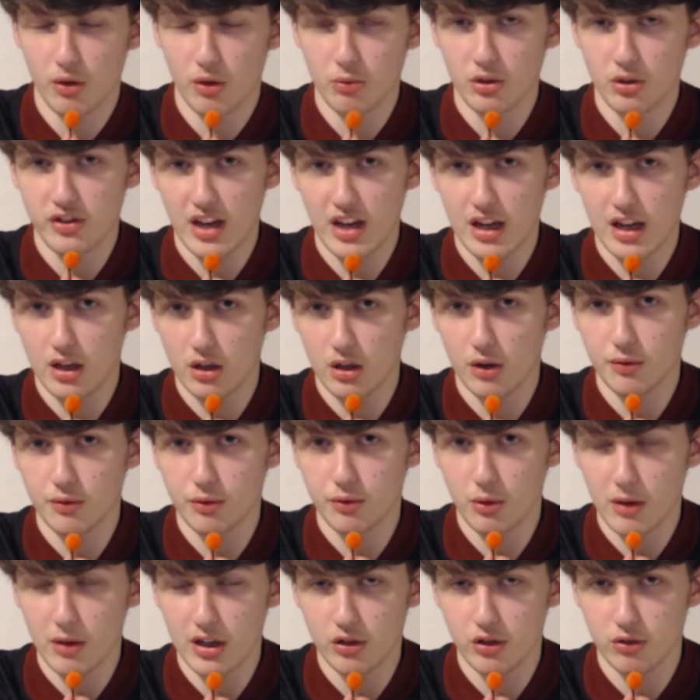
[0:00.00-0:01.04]
were taken off
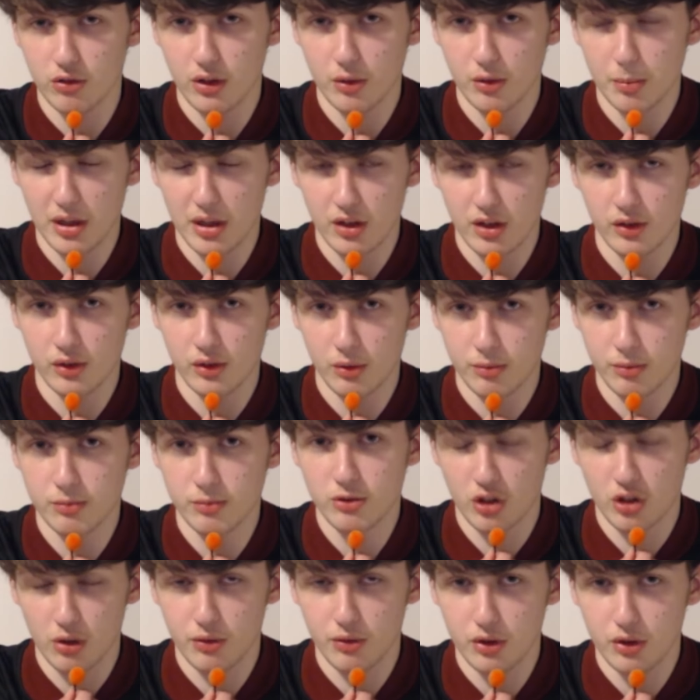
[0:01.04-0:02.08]
for injuries because of
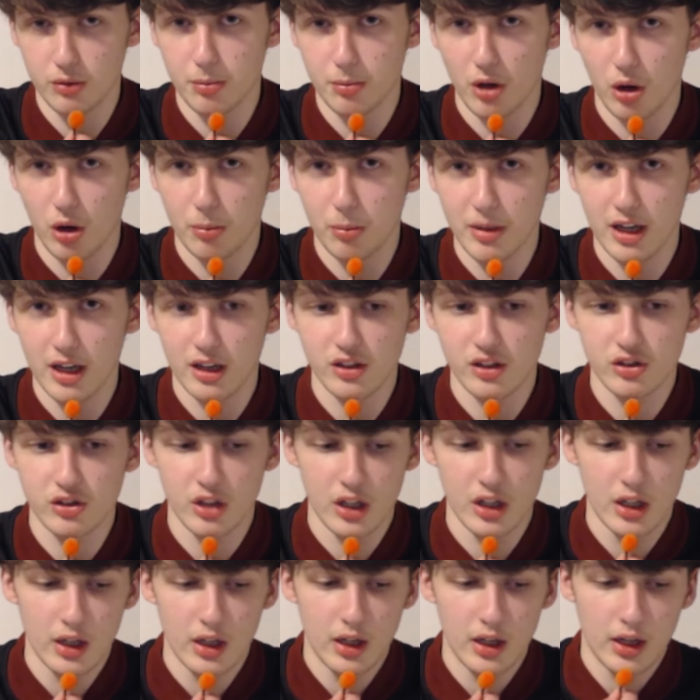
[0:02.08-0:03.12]
Salford's poor pitch,
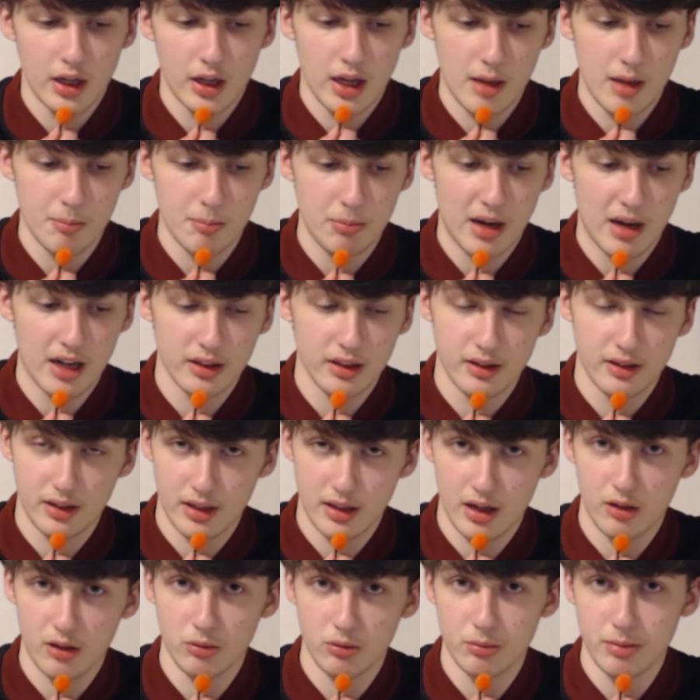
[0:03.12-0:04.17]
impacting
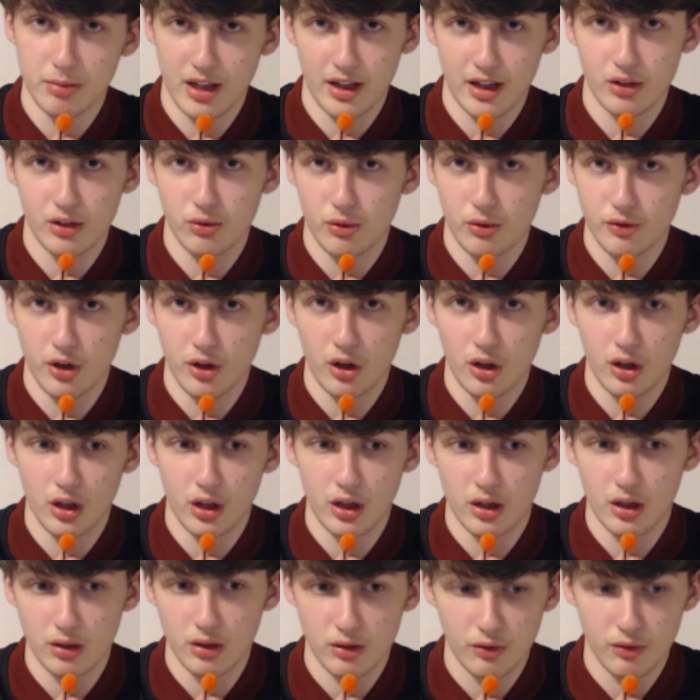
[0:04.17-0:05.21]
how players were
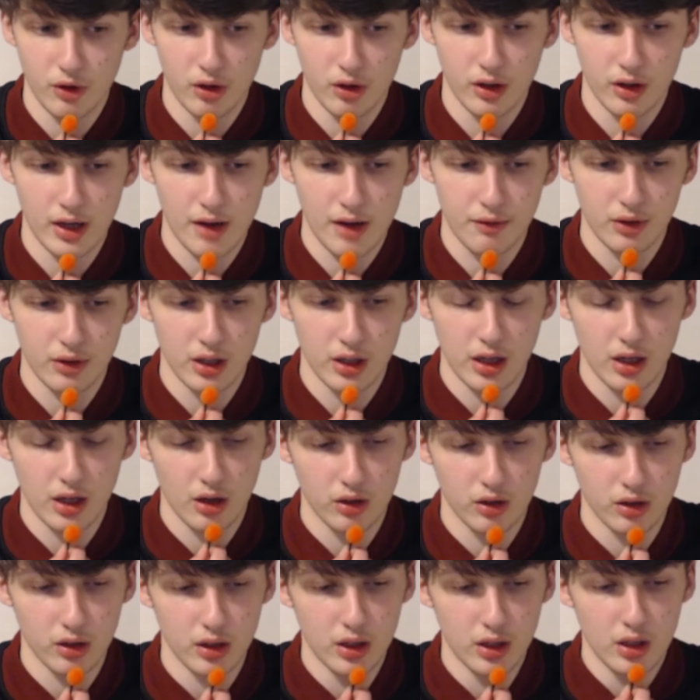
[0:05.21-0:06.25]
falling heavily
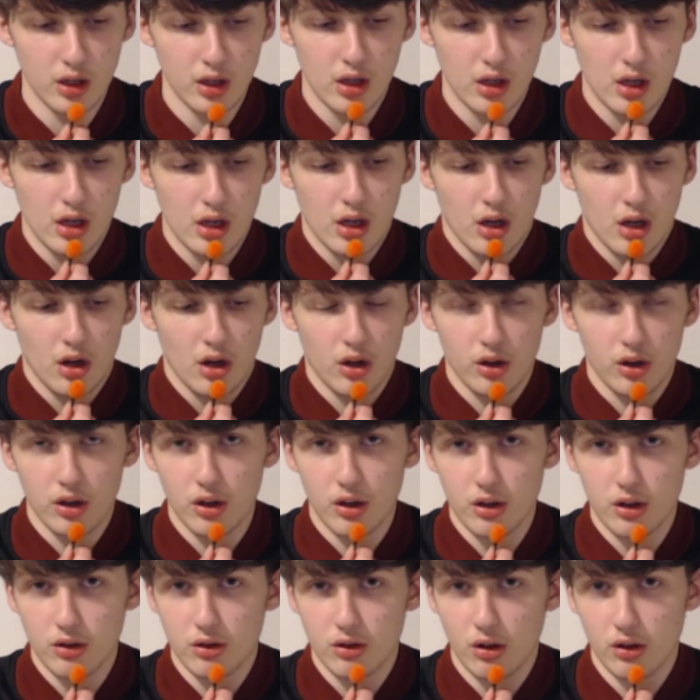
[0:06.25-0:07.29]
on
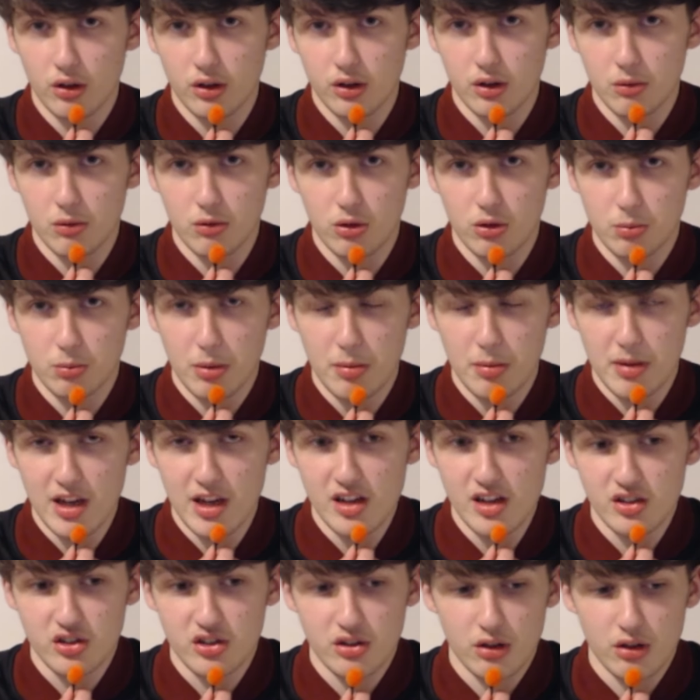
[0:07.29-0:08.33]
the rugby
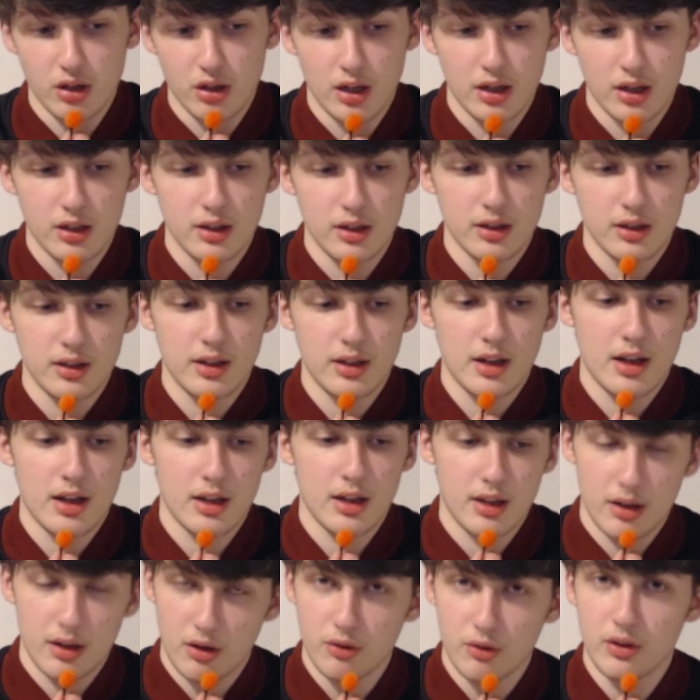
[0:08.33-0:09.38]
pitch, and
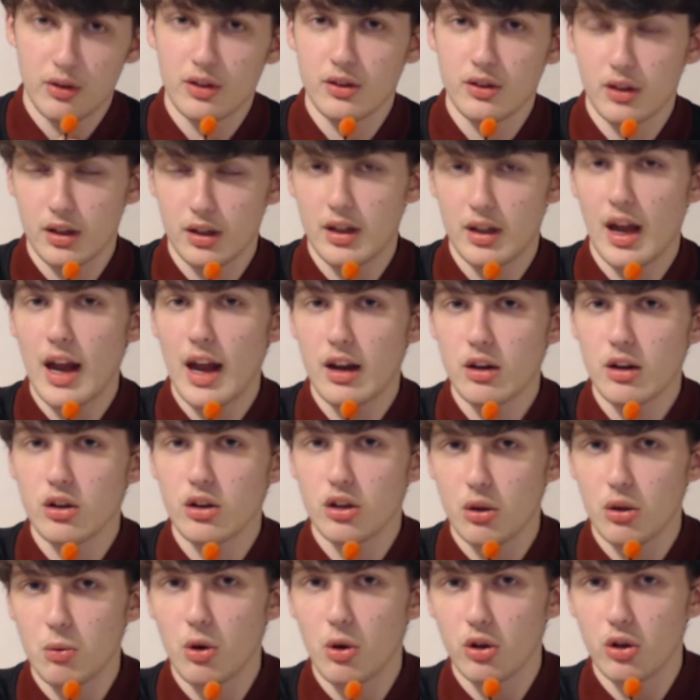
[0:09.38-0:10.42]
obviously then
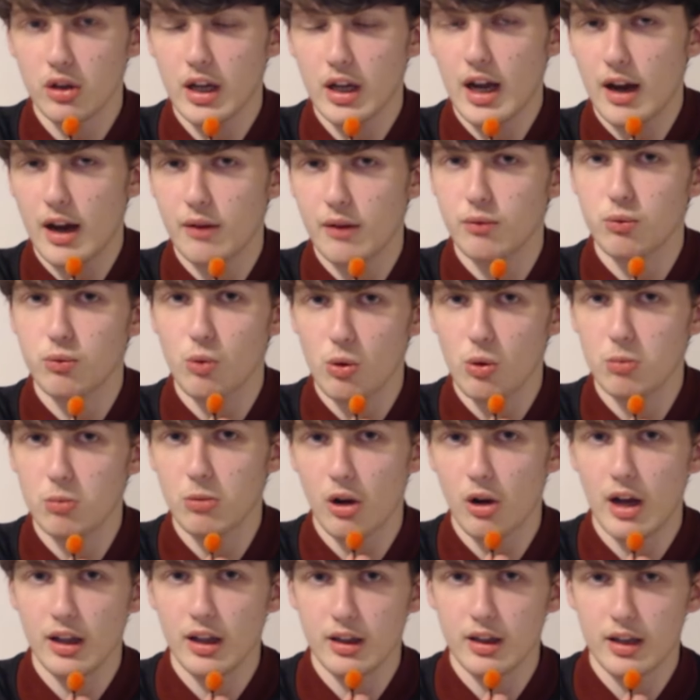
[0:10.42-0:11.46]
you only have one
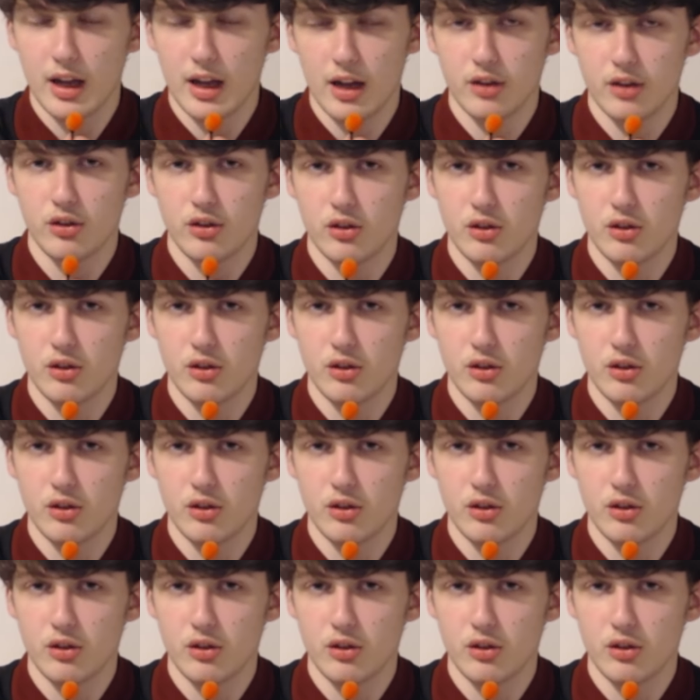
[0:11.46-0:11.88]
more allocation